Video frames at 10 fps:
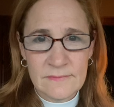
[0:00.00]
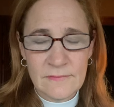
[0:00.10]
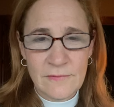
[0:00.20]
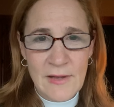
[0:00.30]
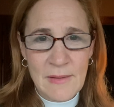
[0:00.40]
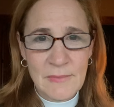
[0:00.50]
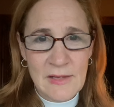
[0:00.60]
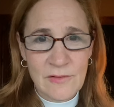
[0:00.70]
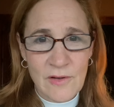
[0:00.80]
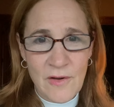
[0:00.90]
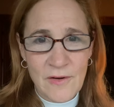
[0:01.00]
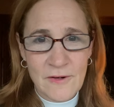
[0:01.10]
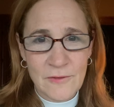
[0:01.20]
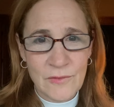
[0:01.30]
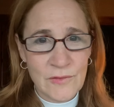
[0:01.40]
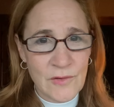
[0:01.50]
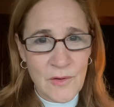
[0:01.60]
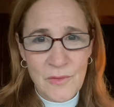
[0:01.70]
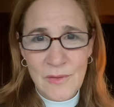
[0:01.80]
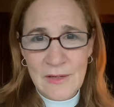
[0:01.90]
Families are
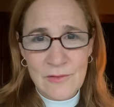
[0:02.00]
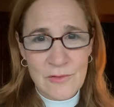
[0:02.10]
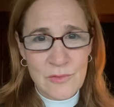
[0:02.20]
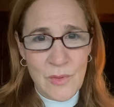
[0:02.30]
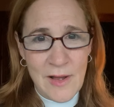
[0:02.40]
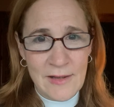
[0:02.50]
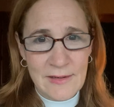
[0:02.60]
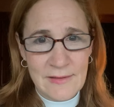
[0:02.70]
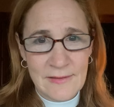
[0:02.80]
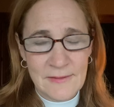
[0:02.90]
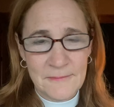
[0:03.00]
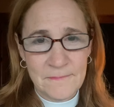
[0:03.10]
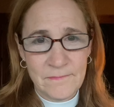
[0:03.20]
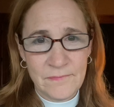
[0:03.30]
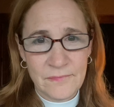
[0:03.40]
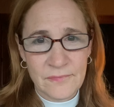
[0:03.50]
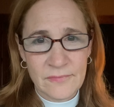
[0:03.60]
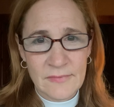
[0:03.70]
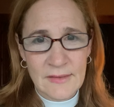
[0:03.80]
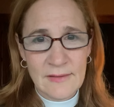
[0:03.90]
so intertwined,
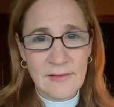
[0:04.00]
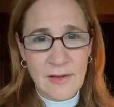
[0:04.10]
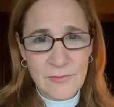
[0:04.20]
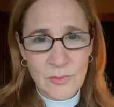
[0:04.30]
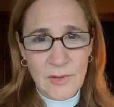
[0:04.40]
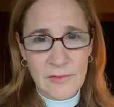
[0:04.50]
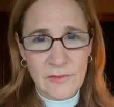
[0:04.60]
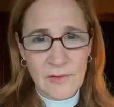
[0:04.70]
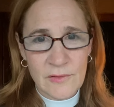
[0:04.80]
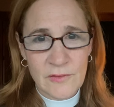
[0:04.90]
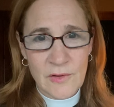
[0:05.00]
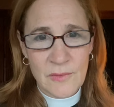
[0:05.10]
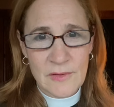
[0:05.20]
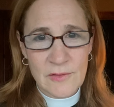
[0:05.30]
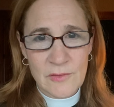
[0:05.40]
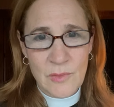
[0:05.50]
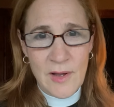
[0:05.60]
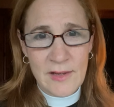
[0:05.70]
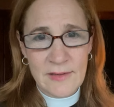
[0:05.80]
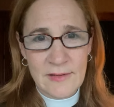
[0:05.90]
loved ones are so
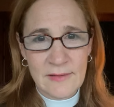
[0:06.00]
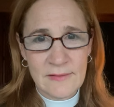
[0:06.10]
intertwined.